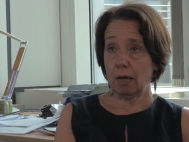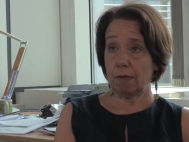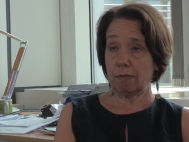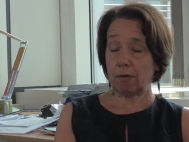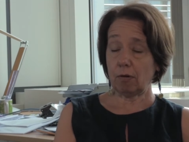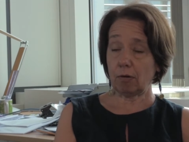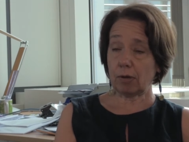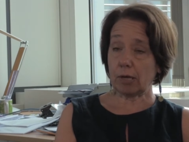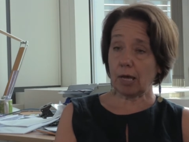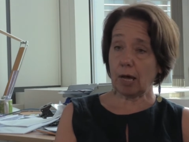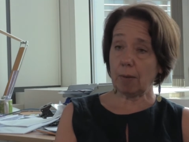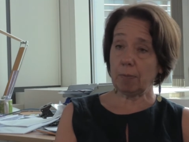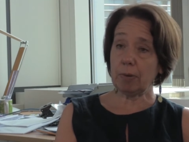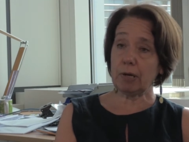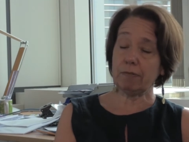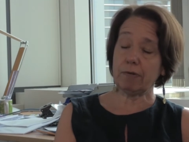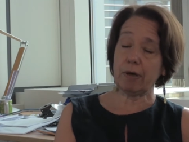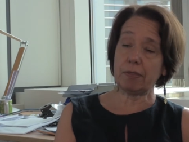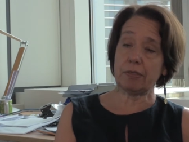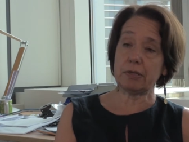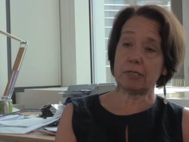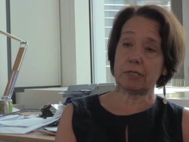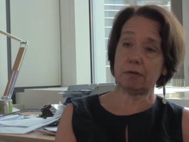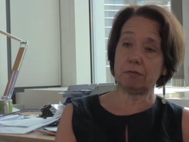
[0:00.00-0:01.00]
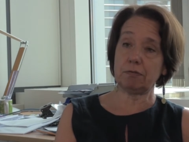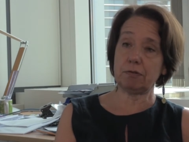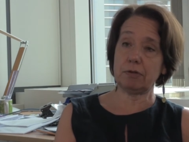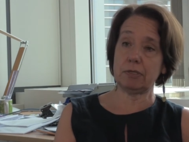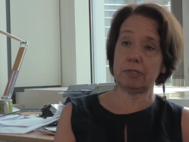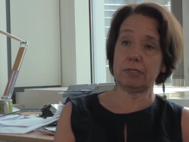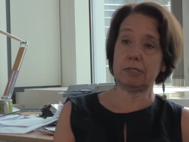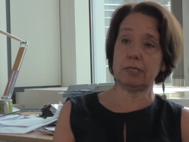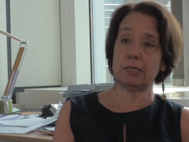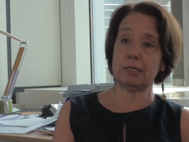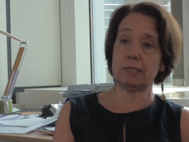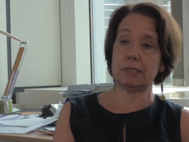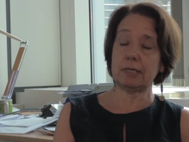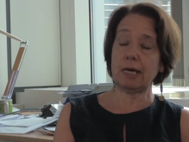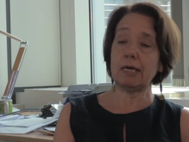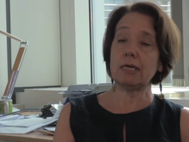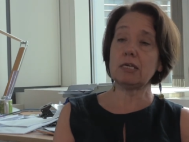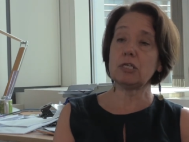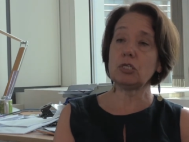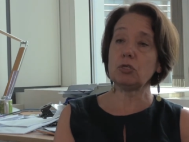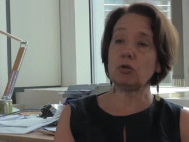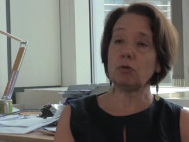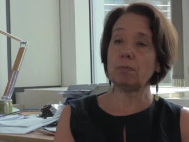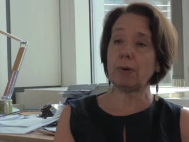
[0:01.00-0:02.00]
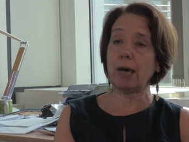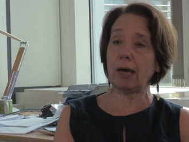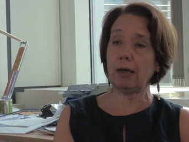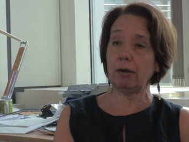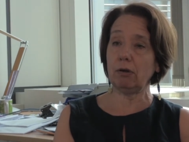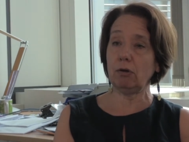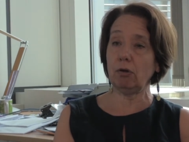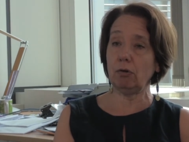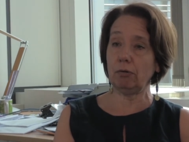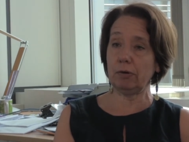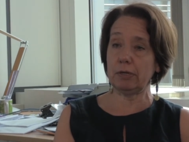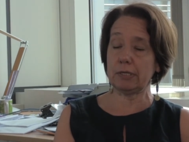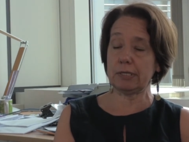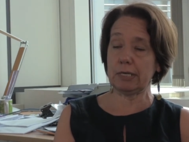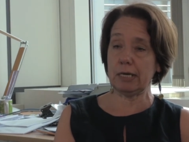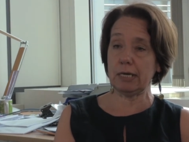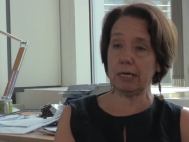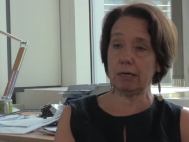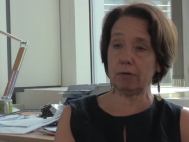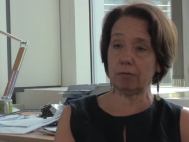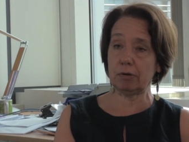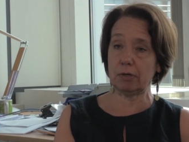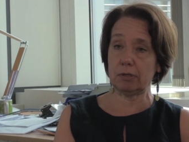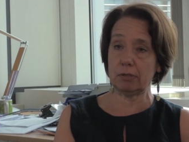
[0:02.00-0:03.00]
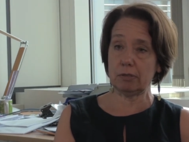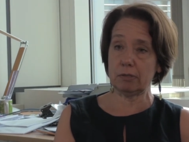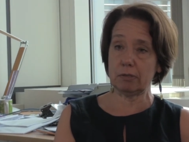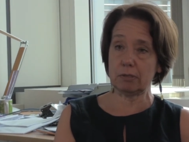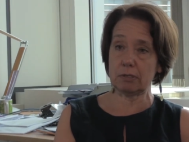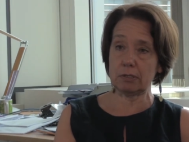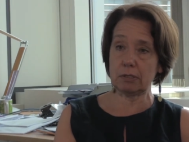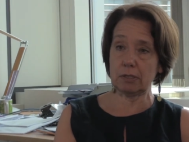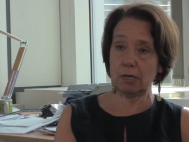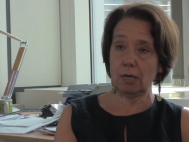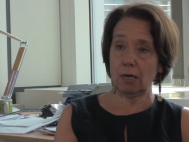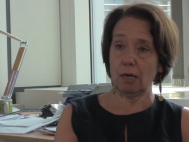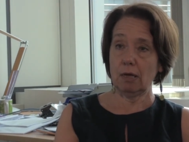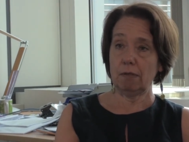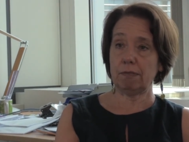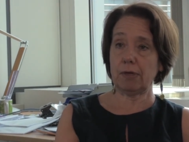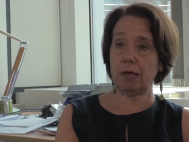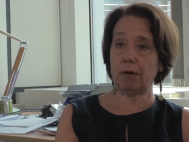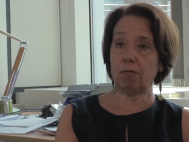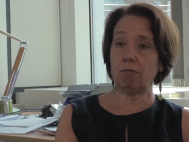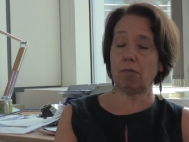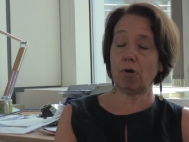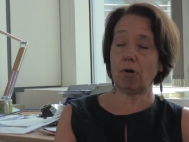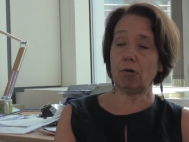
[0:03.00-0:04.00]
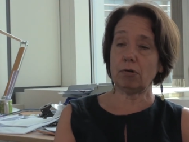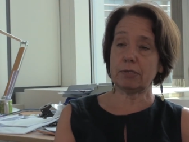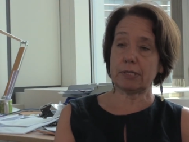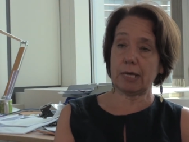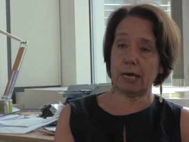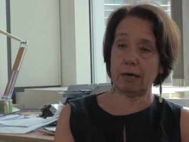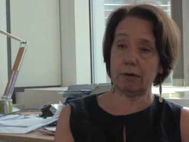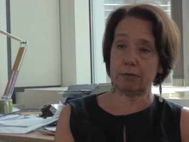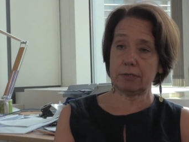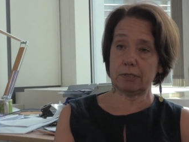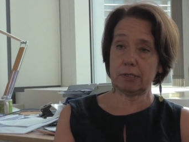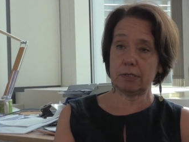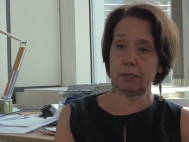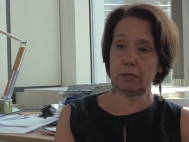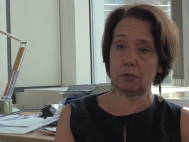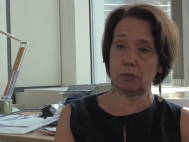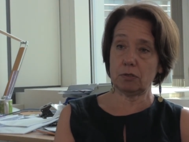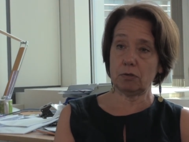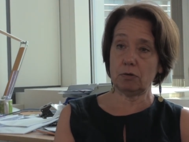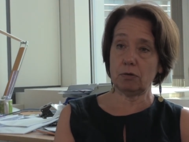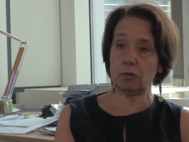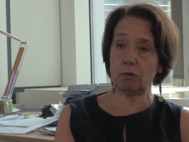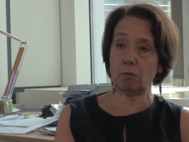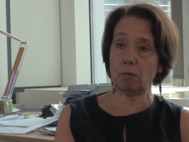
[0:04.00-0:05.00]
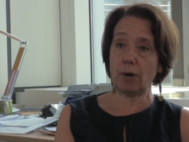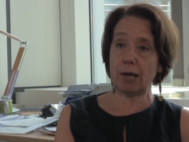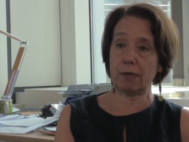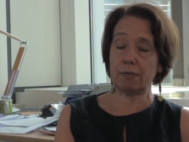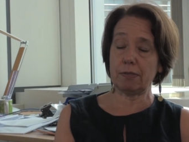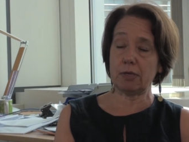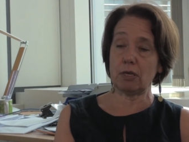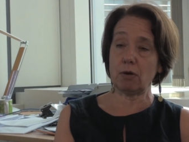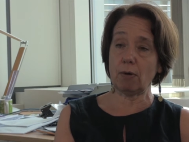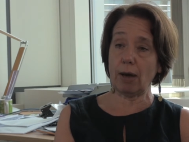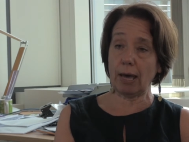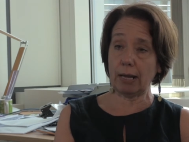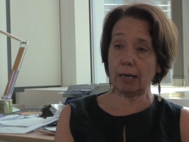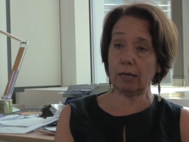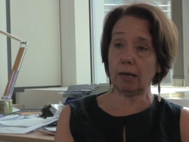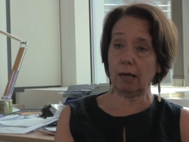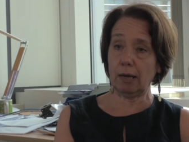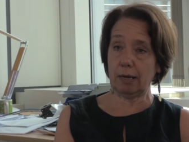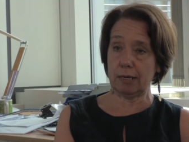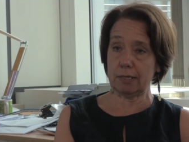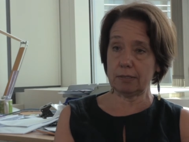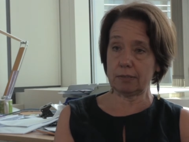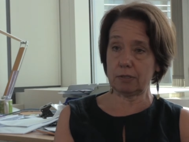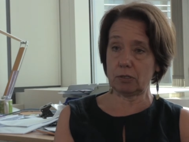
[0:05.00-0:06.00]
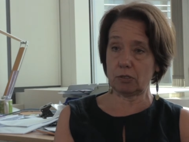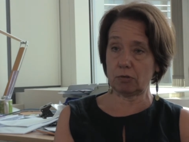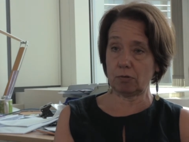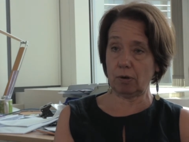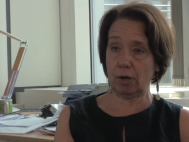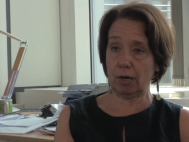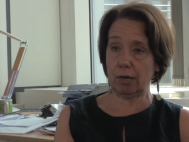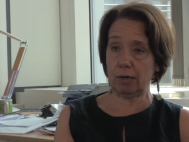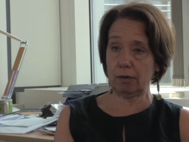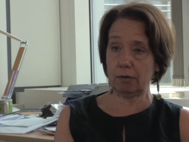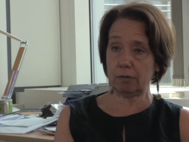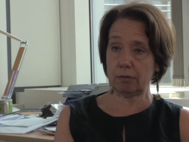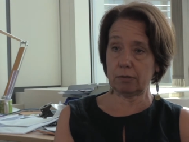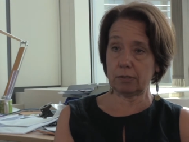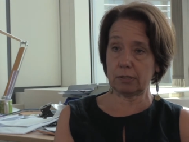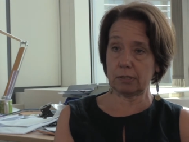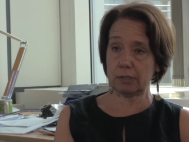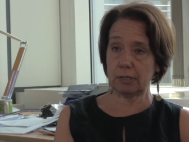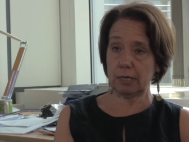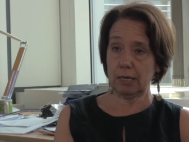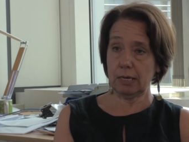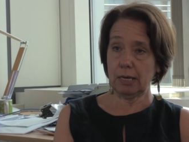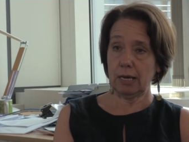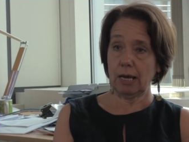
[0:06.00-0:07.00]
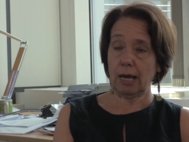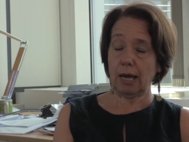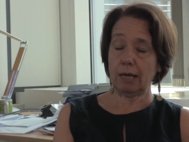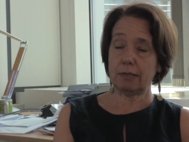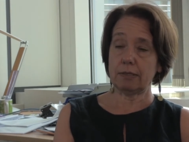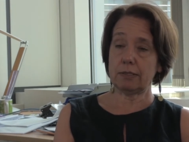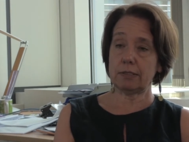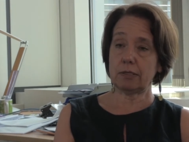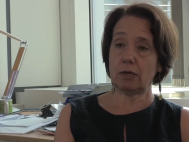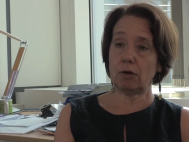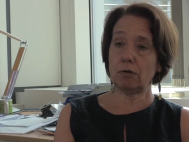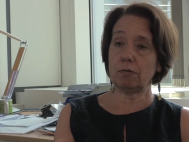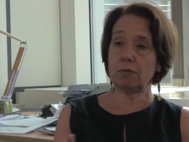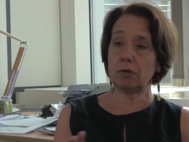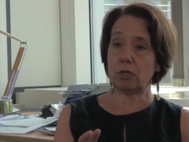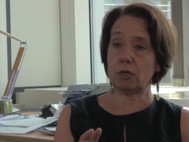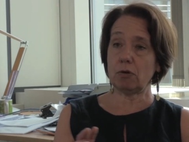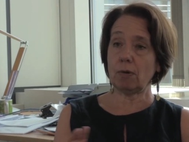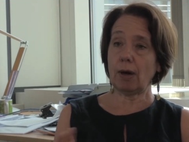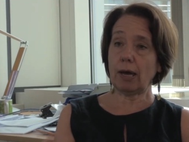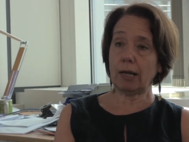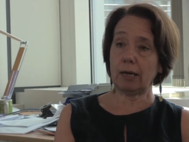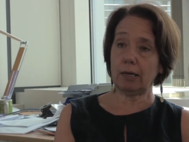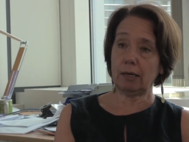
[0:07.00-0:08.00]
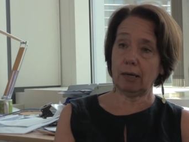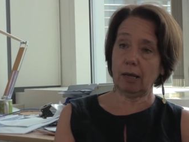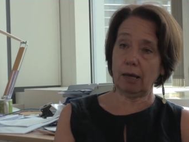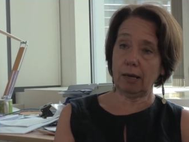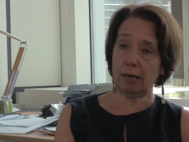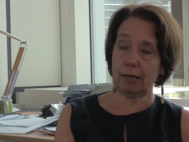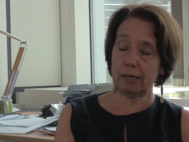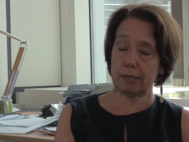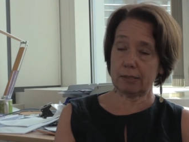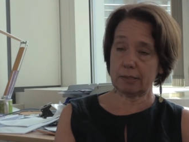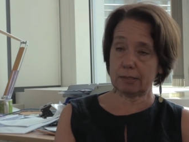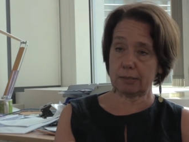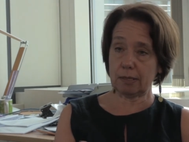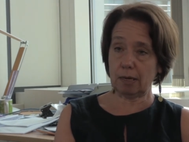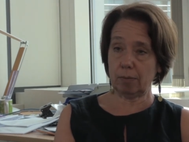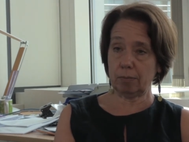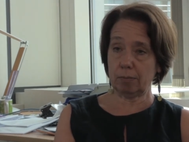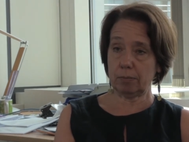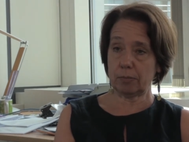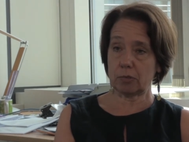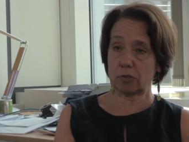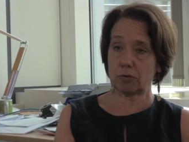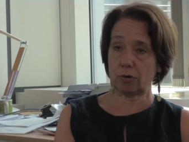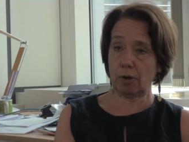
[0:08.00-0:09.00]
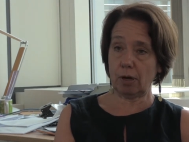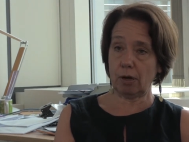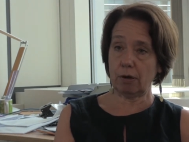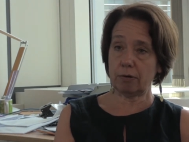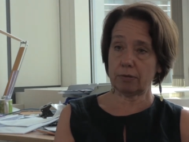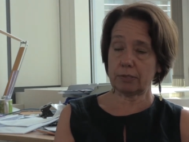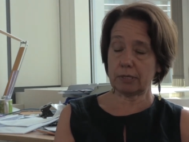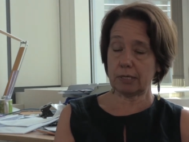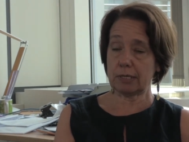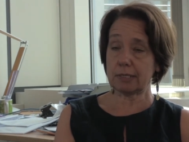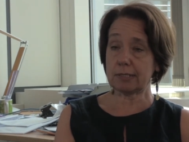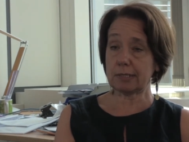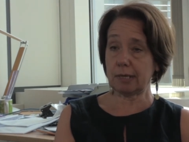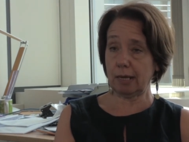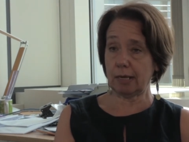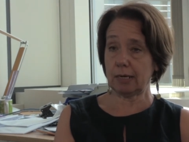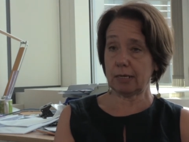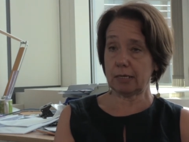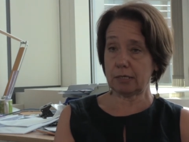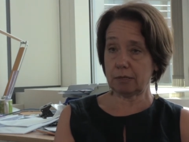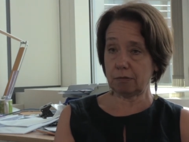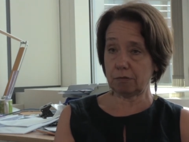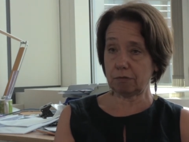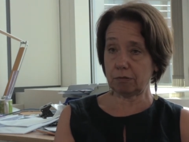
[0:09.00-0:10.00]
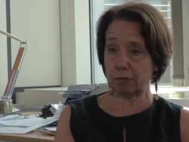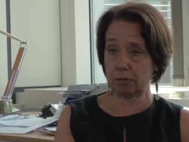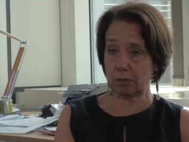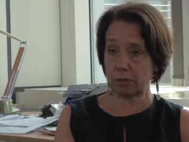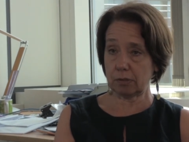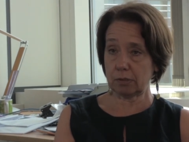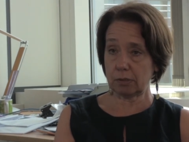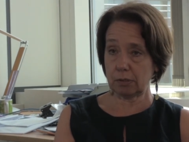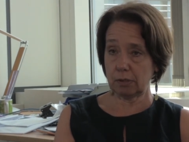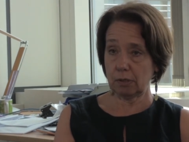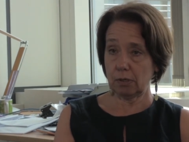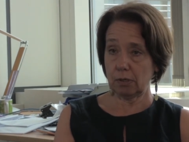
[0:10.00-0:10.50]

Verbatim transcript: There are a couple of other differences. That issue about non-adherence then rolls out into the way that you analyse the trials and so that you analyse um, trials in a slightly different